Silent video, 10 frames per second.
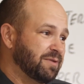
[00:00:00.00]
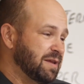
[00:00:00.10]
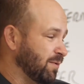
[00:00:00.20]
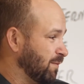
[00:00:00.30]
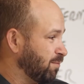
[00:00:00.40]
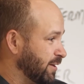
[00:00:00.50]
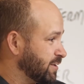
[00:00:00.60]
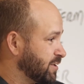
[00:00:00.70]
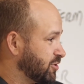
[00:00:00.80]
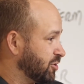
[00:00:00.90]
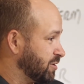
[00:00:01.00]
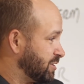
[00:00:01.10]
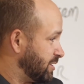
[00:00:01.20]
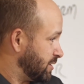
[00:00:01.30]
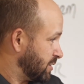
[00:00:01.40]
people plus
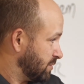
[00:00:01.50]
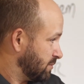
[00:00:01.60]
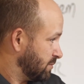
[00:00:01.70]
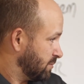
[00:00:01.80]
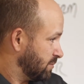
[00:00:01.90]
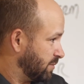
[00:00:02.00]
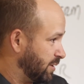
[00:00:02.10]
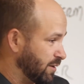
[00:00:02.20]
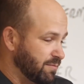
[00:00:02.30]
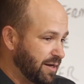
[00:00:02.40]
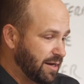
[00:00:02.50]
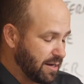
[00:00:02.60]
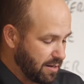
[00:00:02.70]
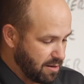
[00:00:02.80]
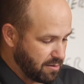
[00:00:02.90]
churches that are
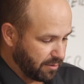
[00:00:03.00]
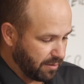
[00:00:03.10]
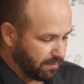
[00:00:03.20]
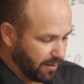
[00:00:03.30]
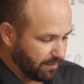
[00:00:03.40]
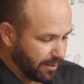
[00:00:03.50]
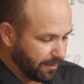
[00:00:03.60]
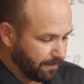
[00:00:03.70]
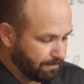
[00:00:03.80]
meeting out in public.